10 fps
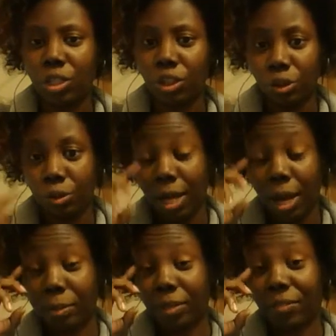to show you a
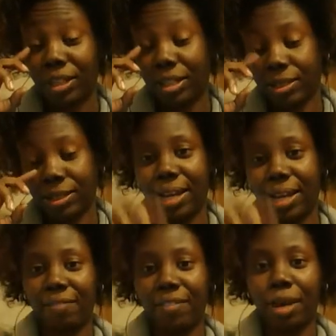couple of things
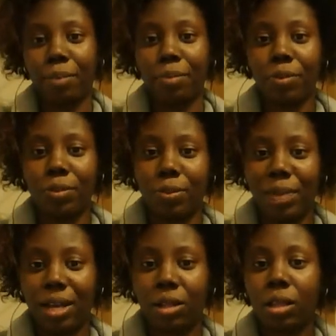that have come through the
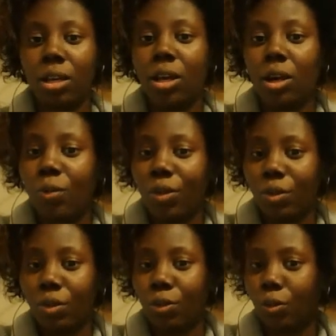mail,
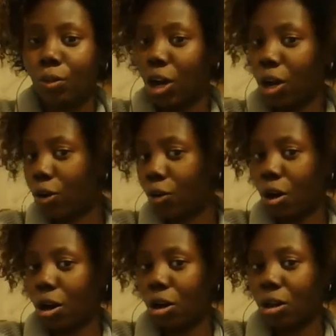whether through the yarn
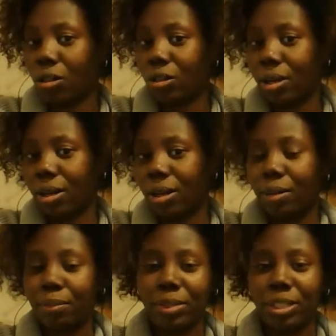crawl,
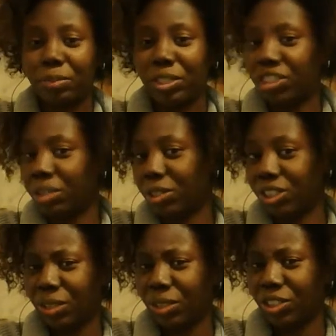the pajama
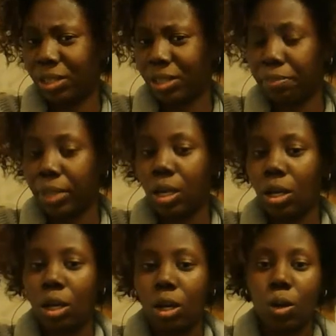jammy jam,
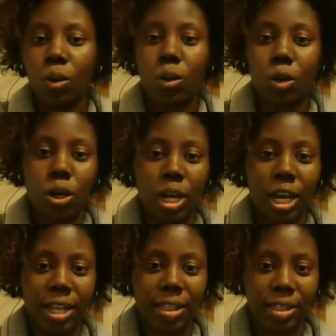or
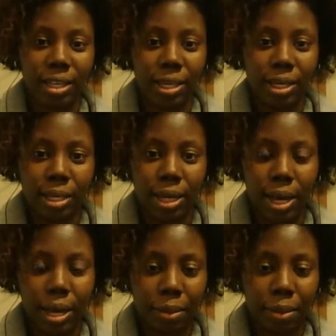the